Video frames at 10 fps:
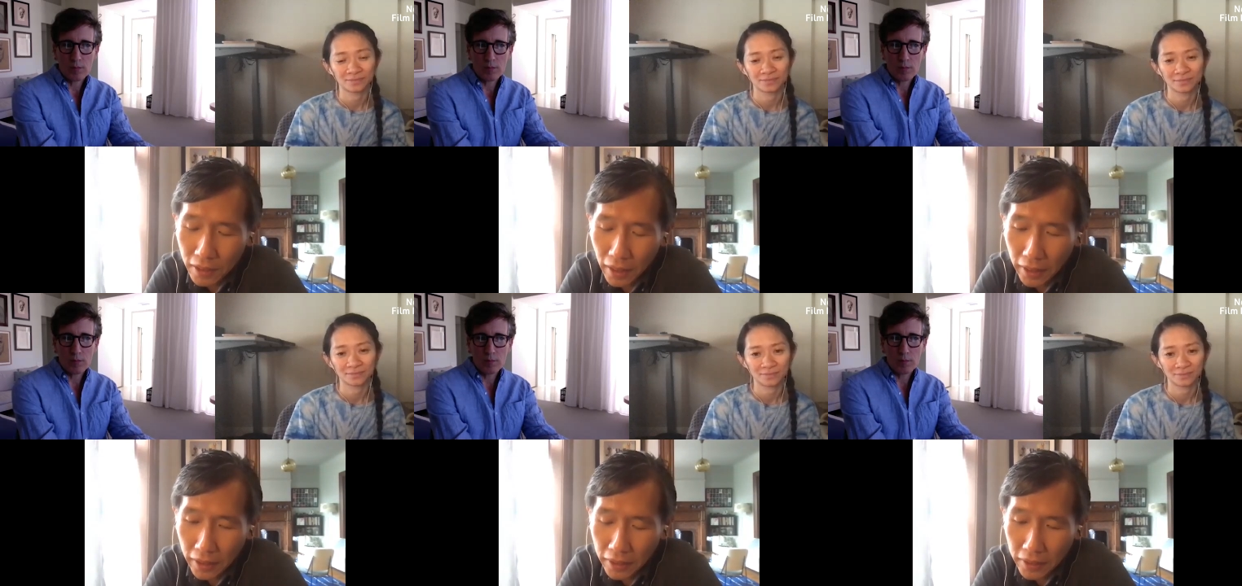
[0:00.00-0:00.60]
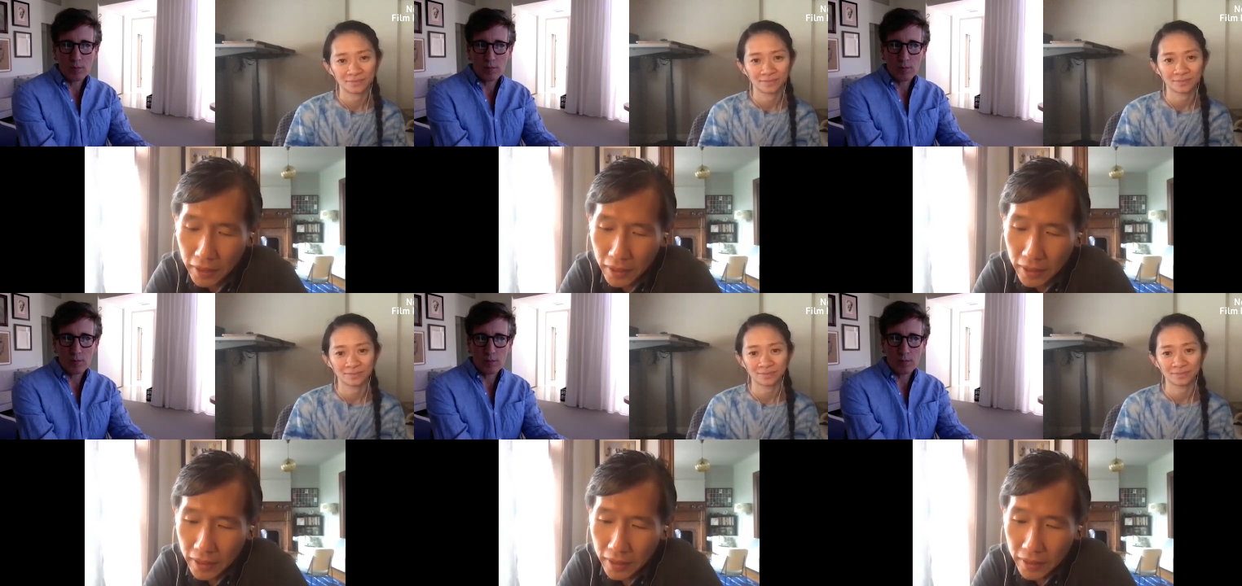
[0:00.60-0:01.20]
Speaker 1: I,
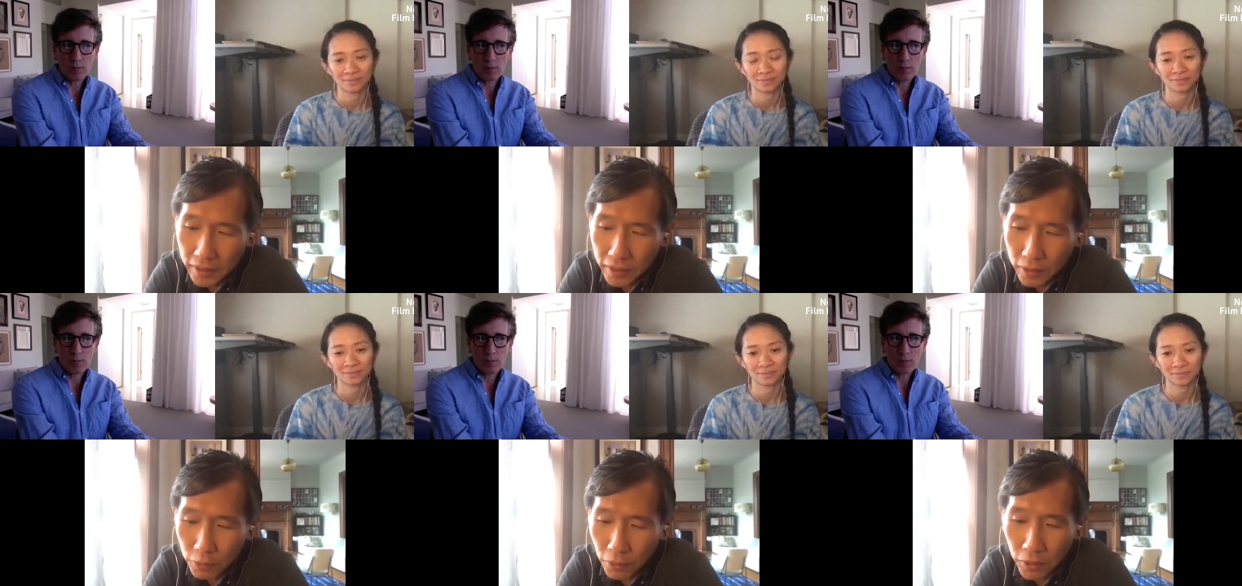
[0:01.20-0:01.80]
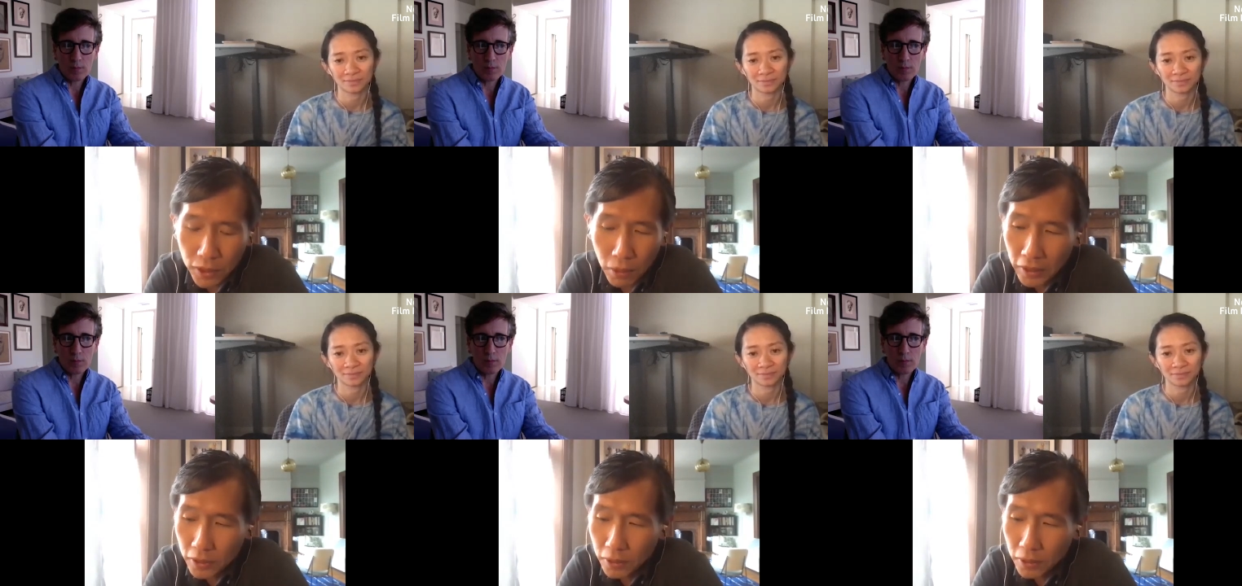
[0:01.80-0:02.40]
you also are
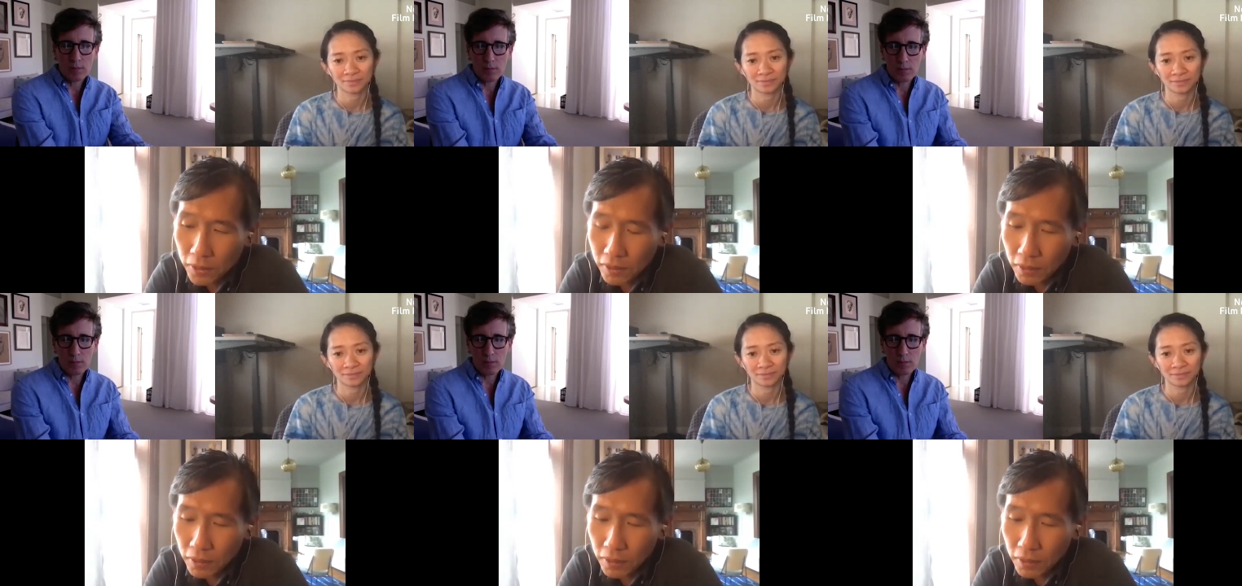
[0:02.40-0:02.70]
used.